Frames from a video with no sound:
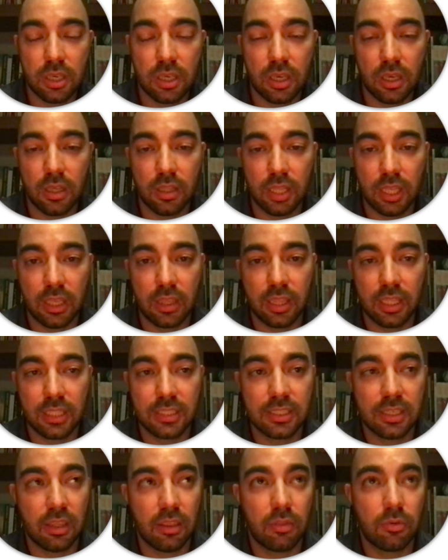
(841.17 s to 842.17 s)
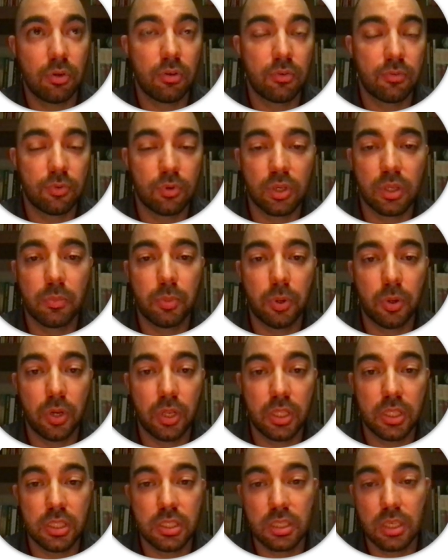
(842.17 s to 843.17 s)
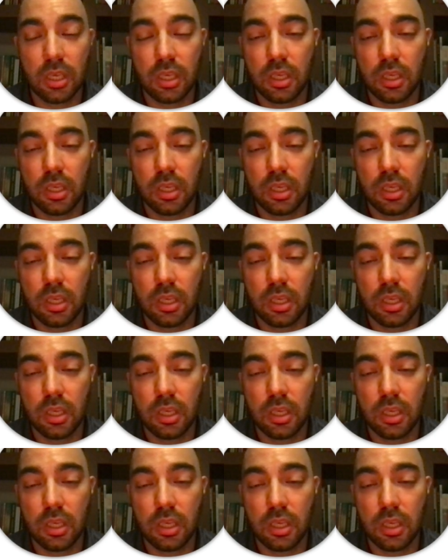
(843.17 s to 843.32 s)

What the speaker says: like let's say 3 or 4 components